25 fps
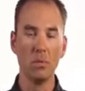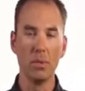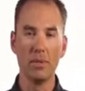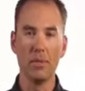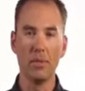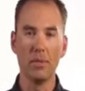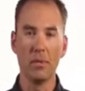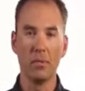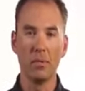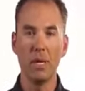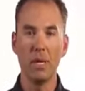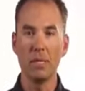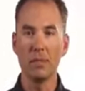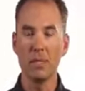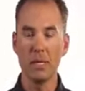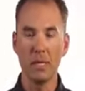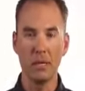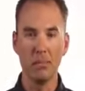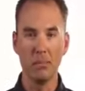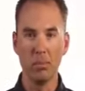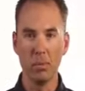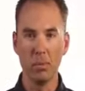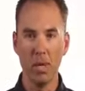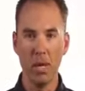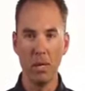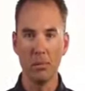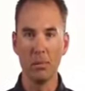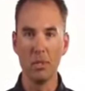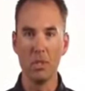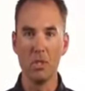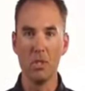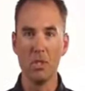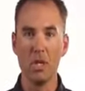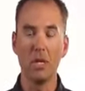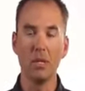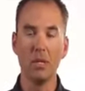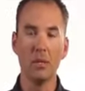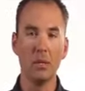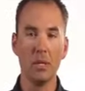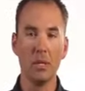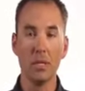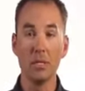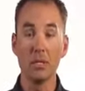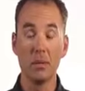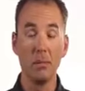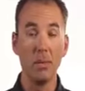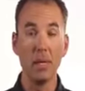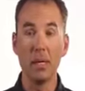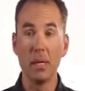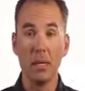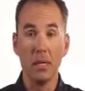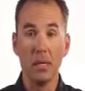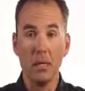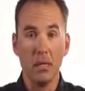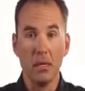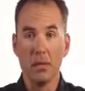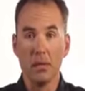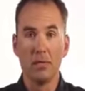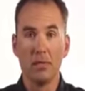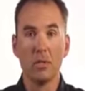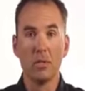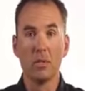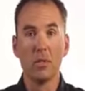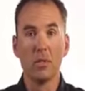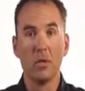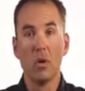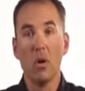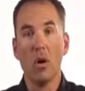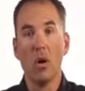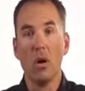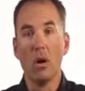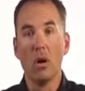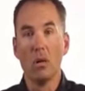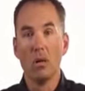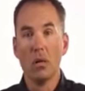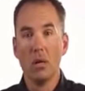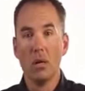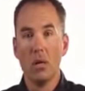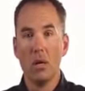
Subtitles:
but if it rides like a blob of jello, it doesn't make any difference at all.